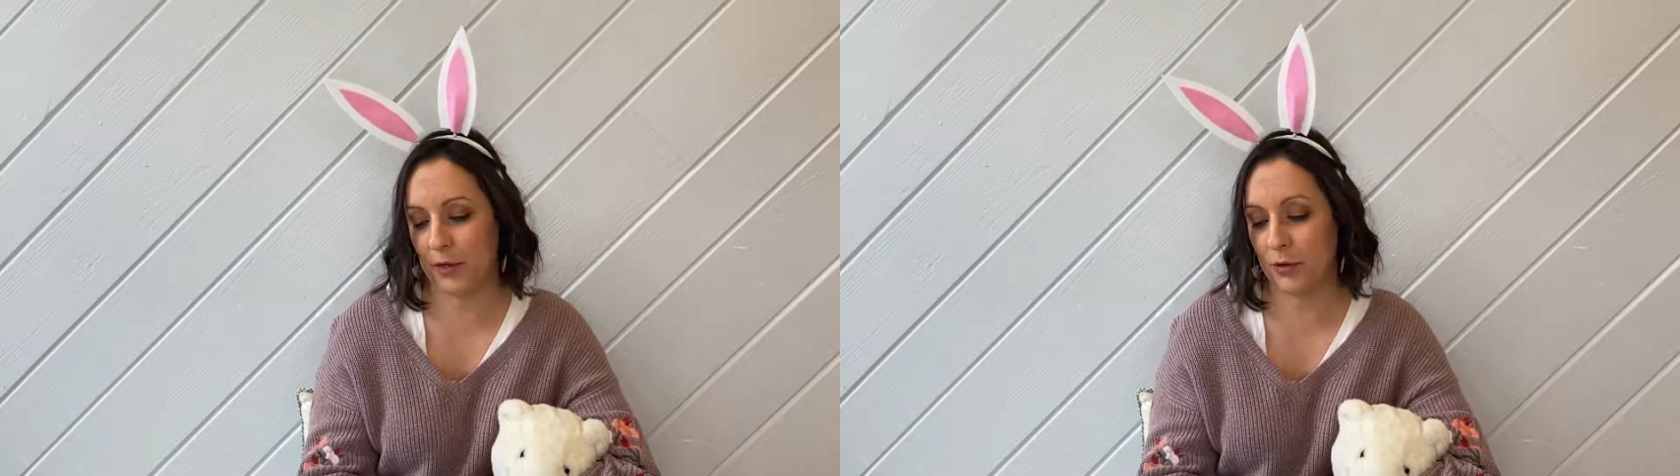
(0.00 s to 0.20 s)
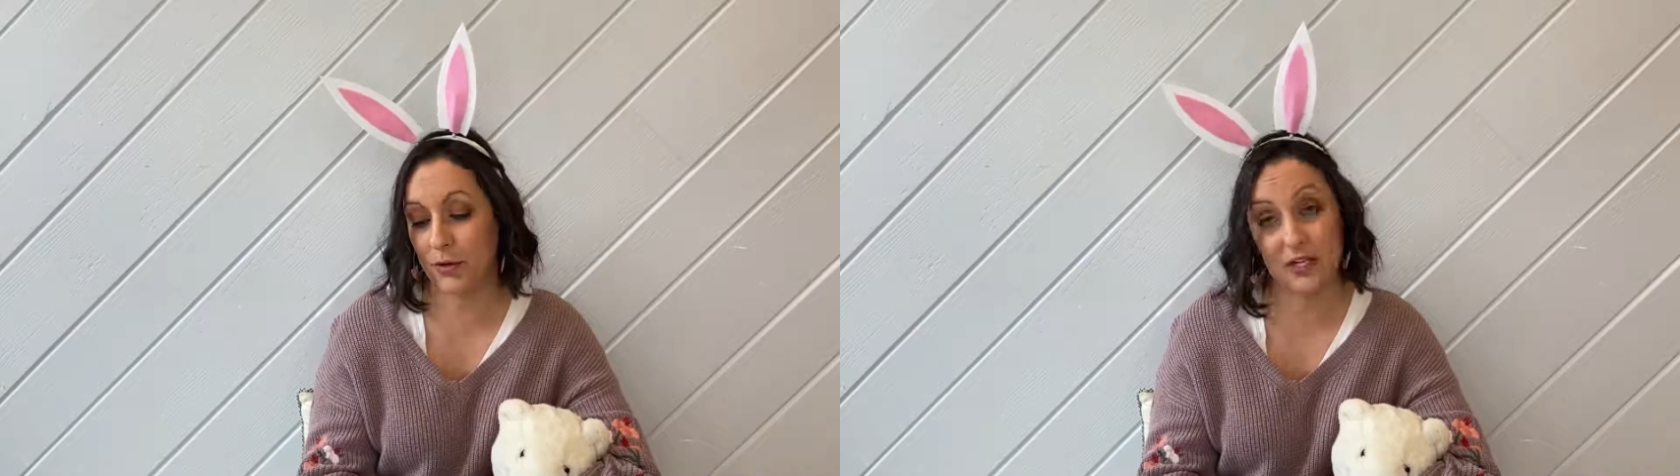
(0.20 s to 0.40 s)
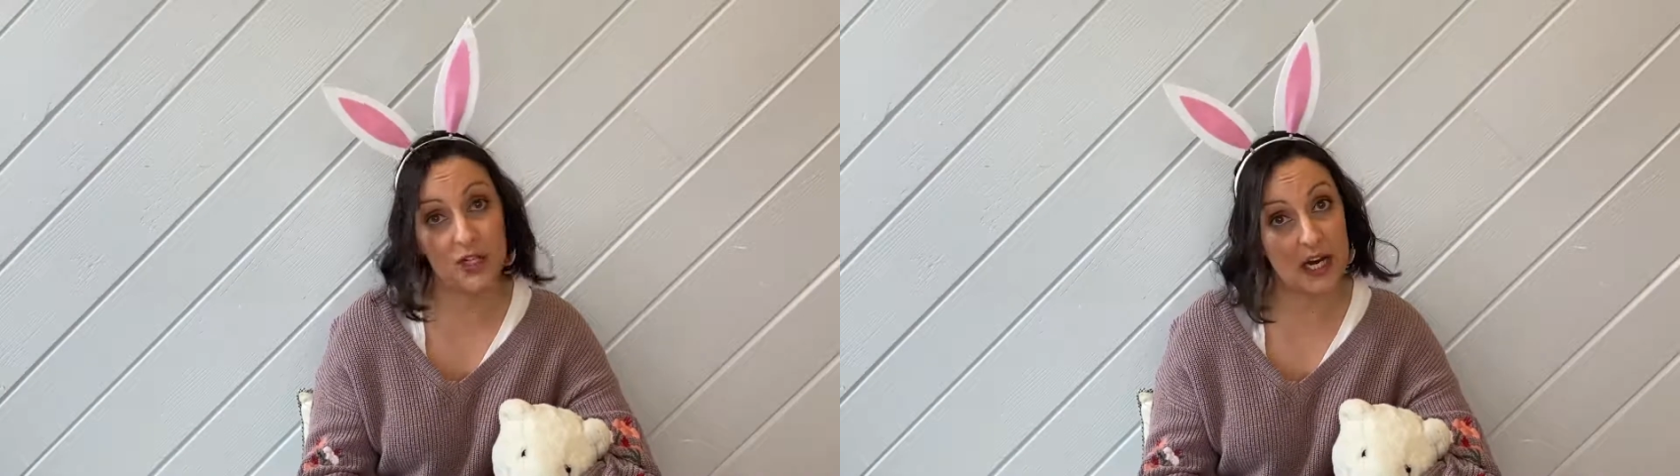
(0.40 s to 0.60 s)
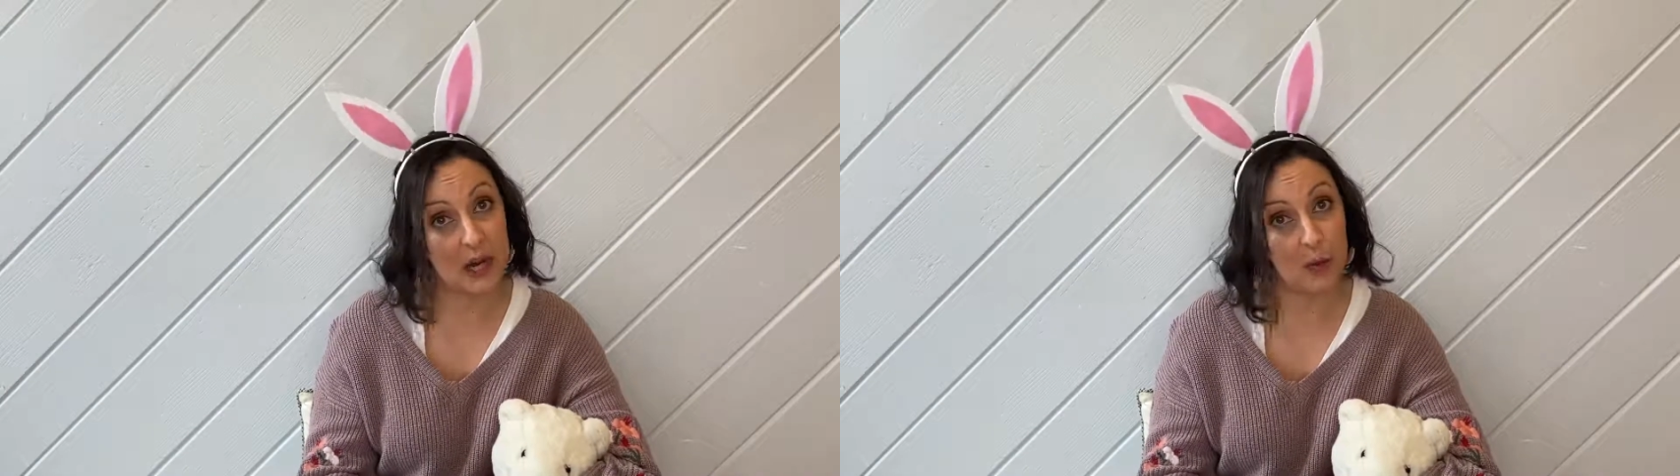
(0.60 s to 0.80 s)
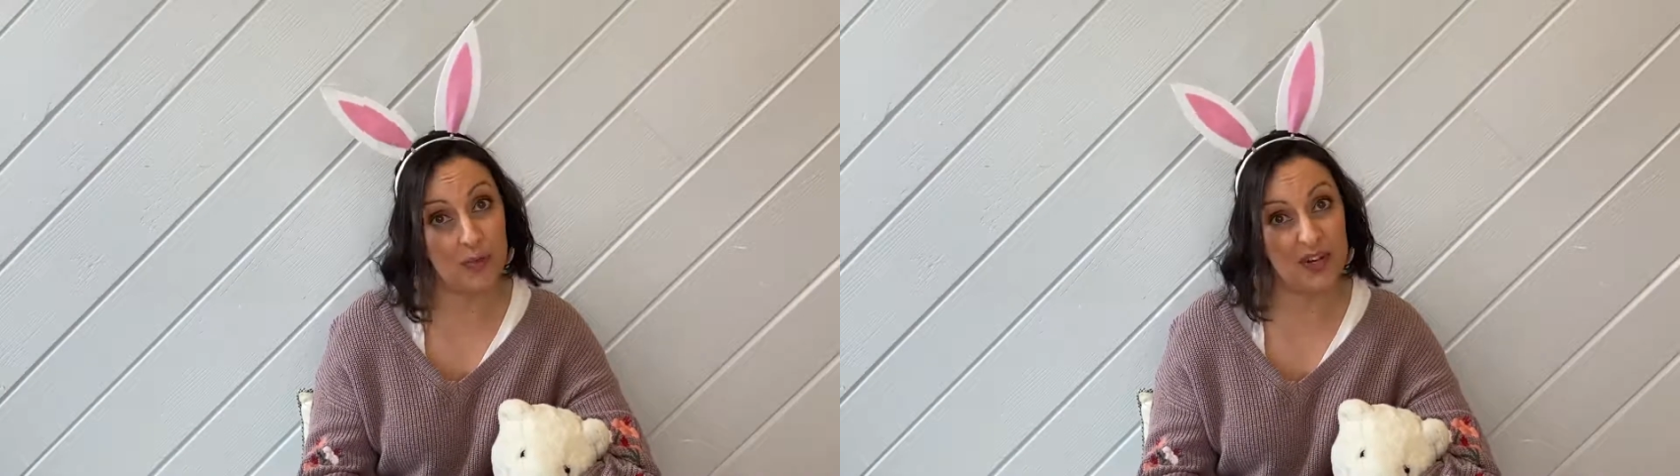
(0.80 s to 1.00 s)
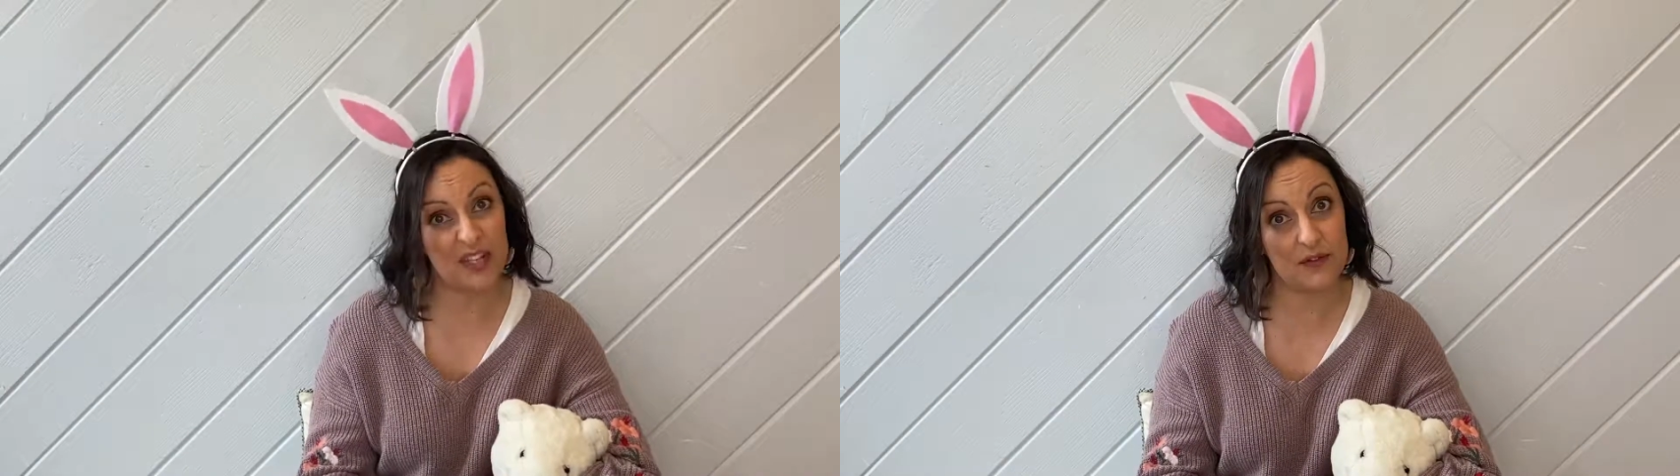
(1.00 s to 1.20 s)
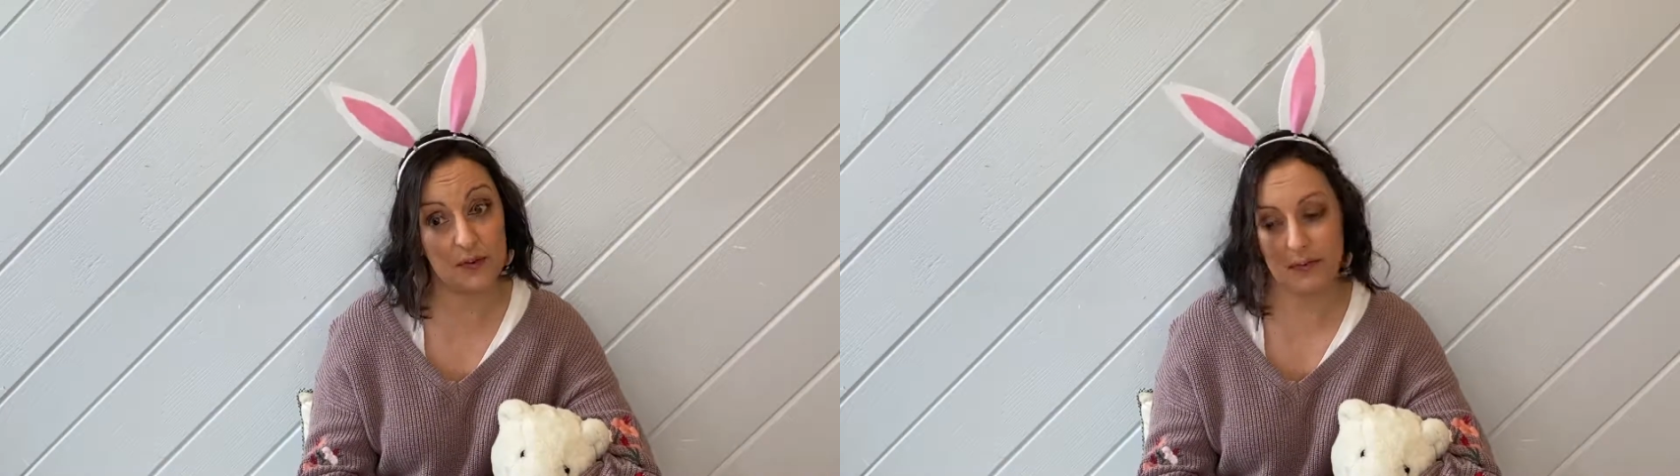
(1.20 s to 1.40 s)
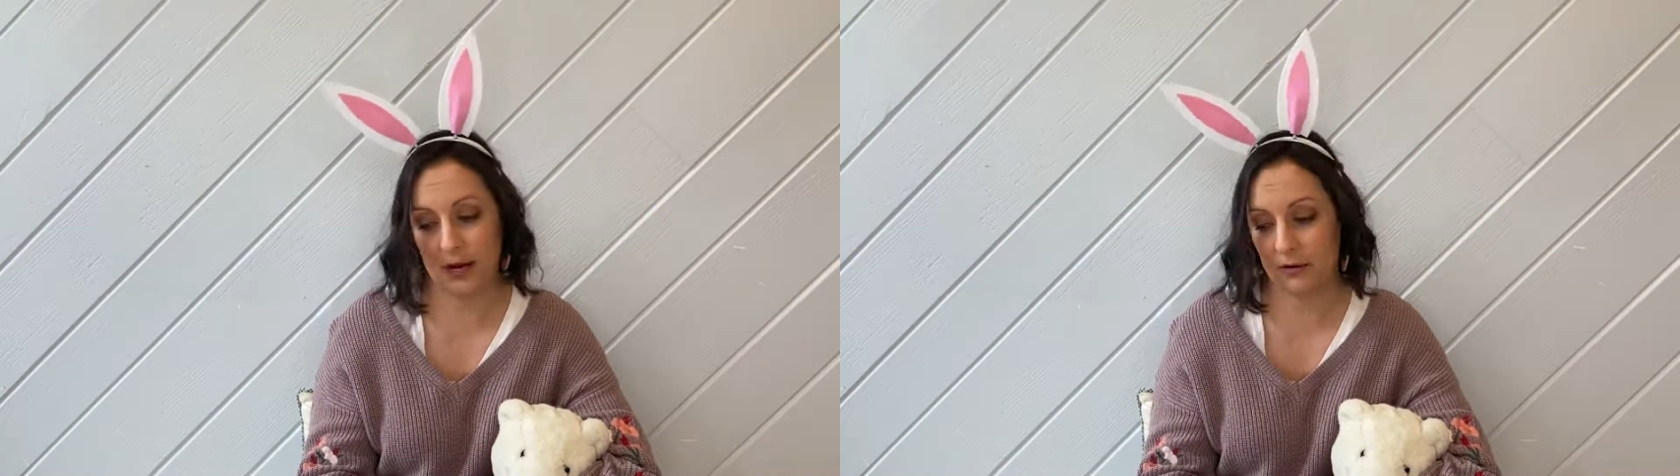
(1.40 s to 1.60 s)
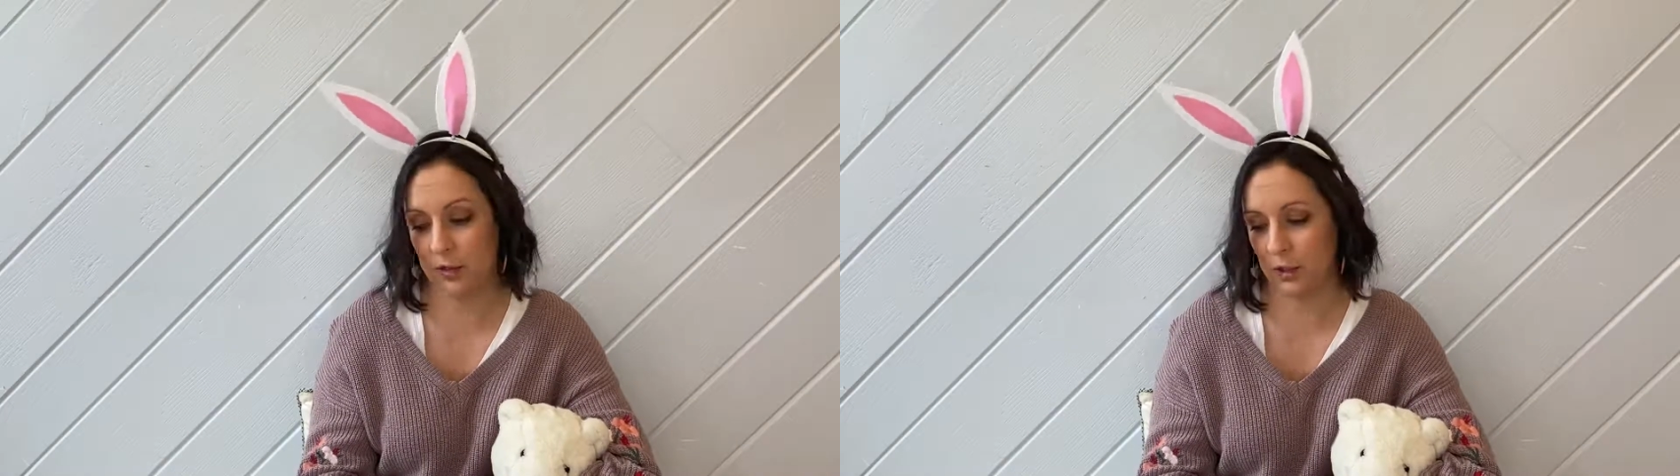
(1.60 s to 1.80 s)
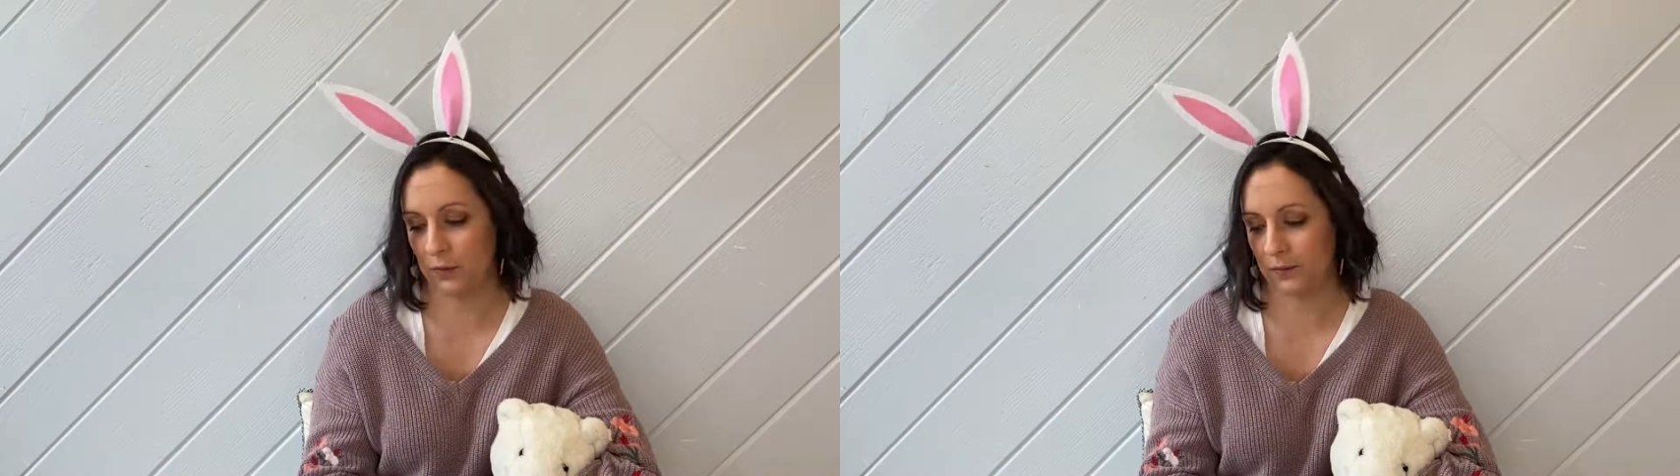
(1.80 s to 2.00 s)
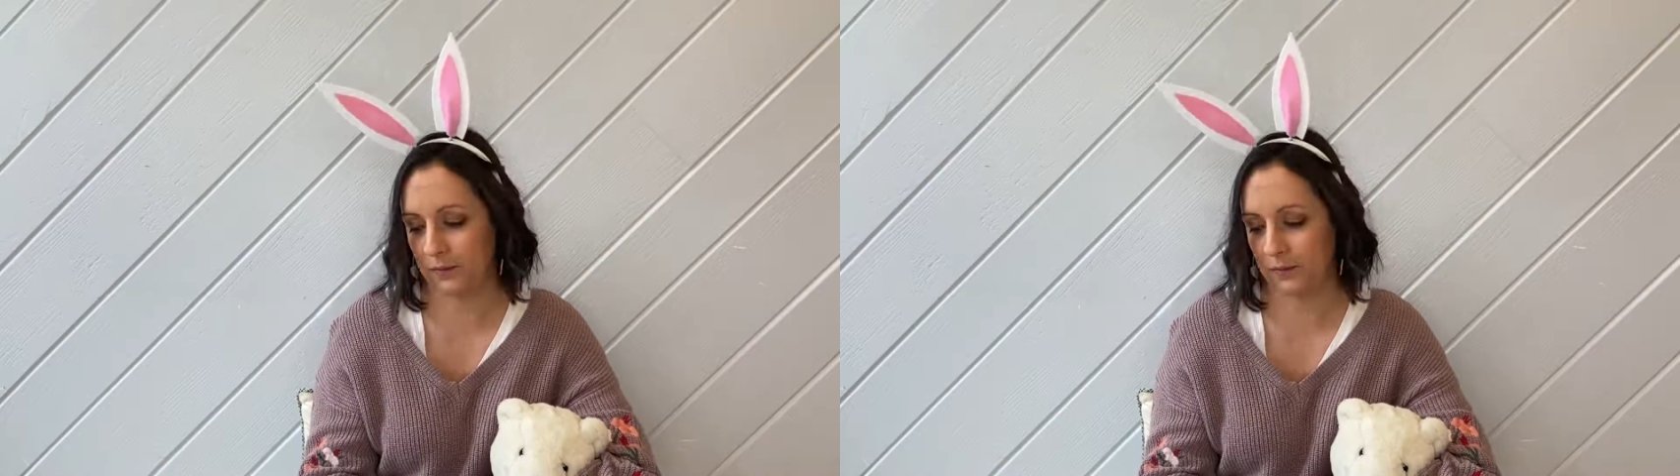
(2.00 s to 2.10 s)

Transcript: You can check out books from there too.